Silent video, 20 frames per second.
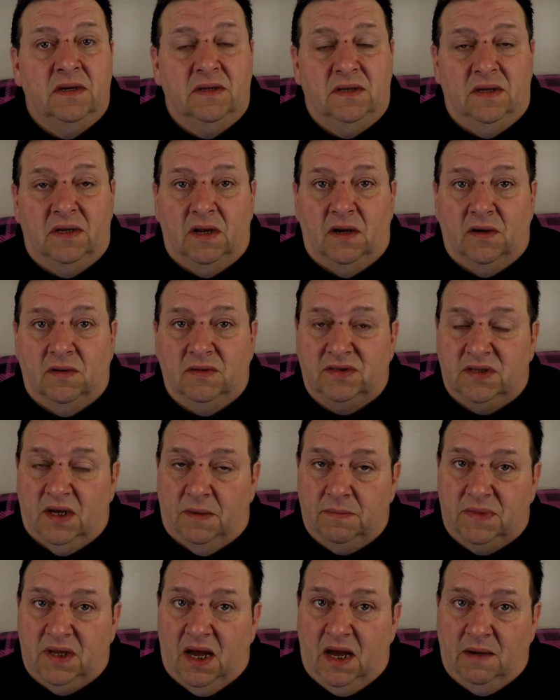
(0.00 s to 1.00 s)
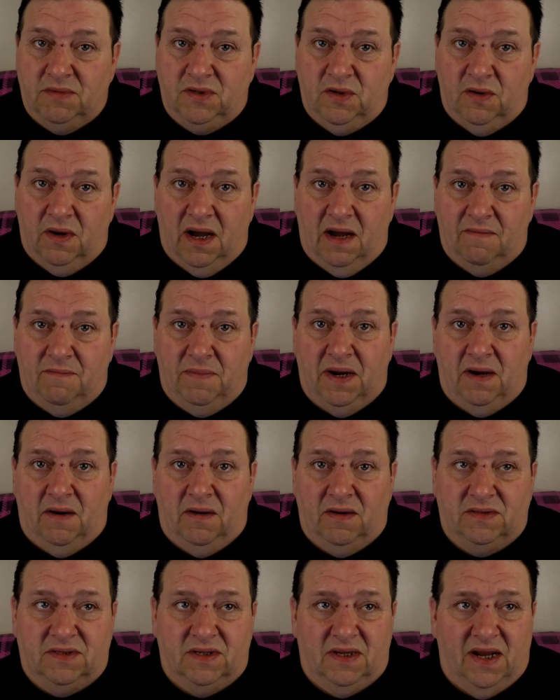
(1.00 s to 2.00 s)
you know, sometimes you have
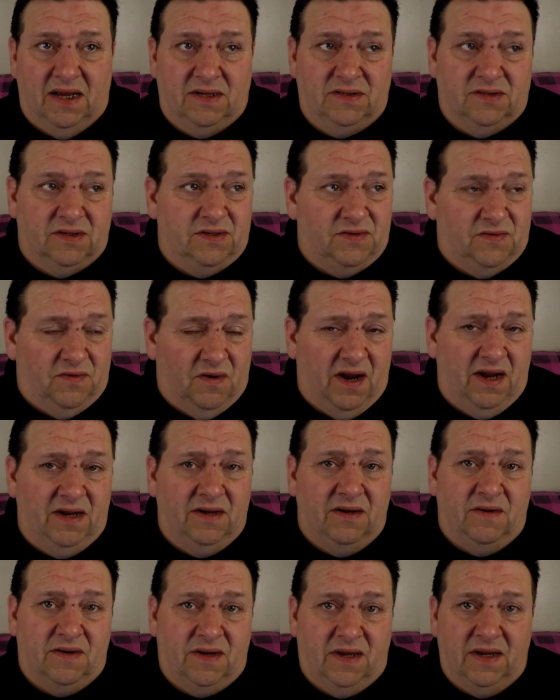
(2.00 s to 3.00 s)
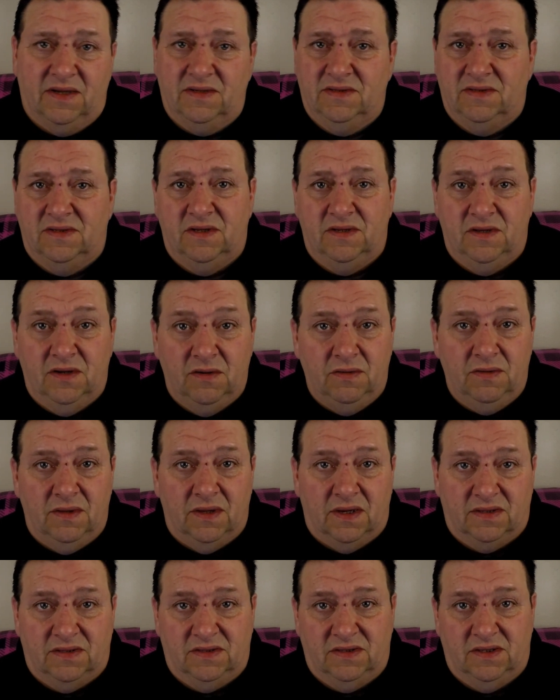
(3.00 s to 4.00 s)
parents that actually train their kids to do
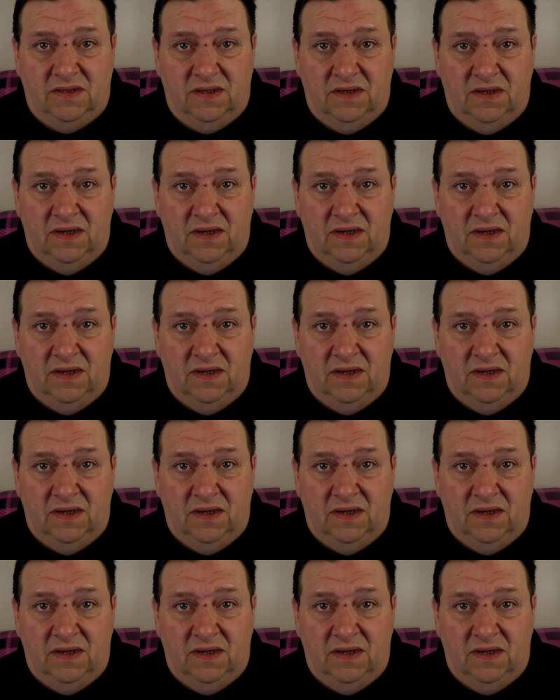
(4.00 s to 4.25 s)
this.